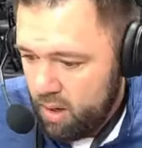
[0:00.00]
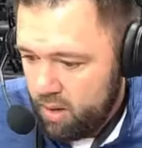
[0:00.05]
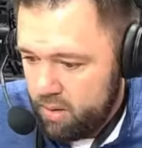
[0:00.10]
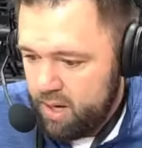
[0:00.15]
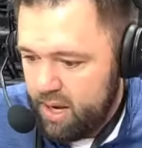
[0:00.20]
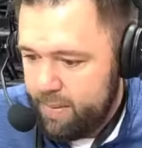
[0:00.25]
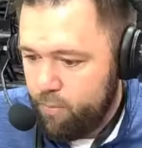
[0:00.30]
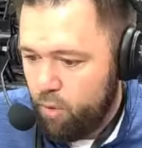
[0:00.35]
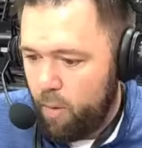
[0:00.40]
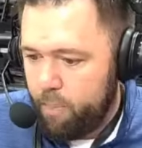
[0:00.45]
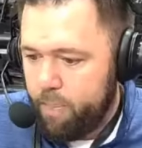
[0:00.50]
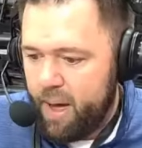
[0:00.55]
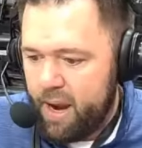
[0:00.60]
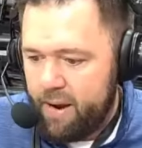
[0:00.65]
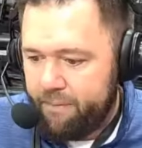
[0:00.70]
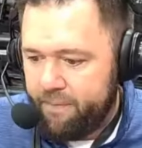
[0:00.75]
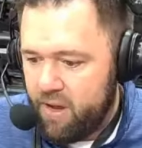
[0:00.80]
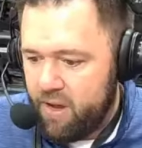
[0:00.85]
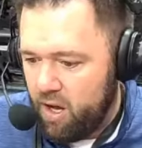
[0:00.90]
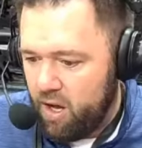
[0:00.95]
Need more
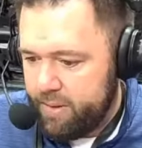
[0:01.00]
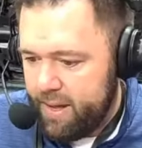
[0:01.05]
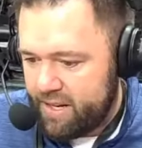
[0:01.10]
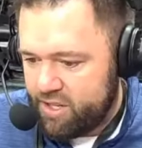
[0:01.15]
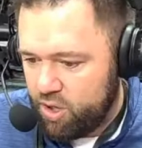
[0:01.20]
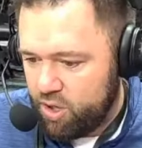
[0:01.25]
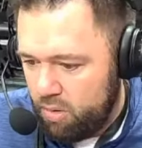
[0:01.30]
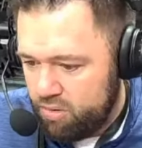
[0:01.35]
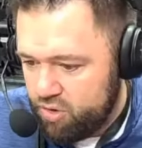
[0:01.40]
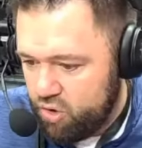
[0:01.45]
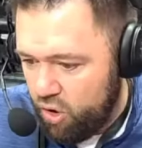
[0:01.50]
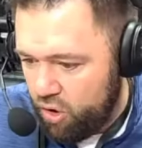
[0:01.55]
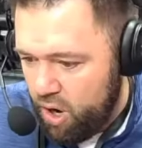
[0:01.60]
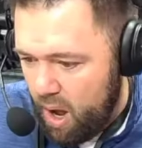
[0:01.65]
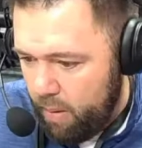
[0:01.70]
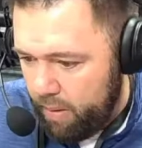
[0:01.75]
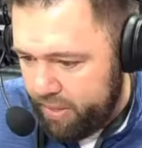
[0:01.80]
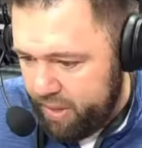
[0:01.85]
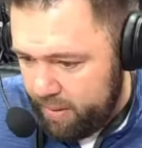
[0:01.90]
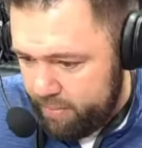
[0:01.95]
Benefield. Not sure what was going
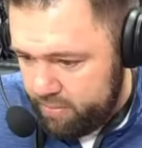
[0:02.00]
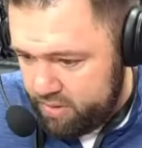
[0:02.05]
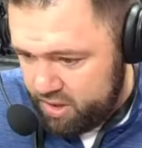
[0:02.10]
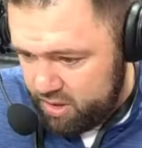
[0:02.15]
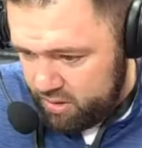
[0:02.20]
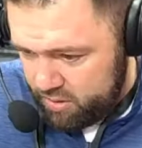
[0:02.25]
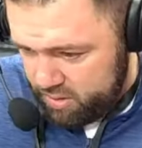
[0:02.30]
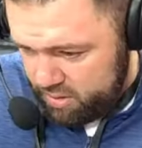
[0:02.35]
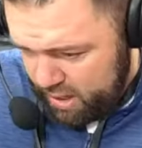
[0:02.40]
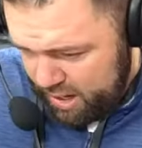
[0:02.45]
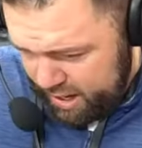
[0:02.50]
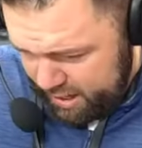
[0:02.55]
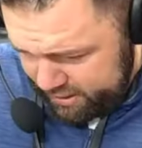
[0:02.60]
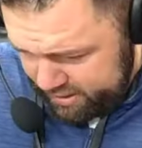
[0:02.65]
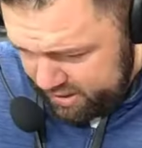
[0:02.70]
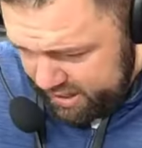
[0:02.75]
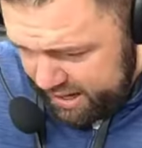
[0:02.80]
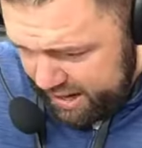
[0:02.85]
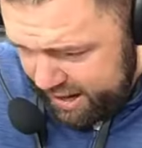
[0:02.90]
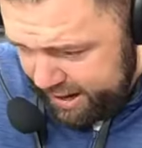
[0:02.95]
on with him
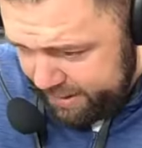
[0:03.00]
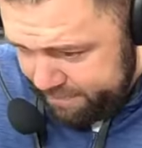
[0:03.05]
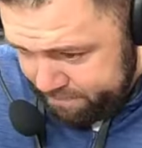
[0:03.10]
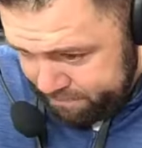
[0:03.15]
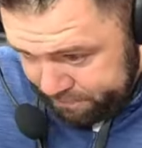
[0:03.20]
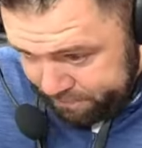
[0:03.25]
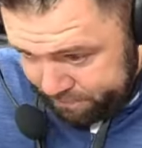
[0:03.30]
today.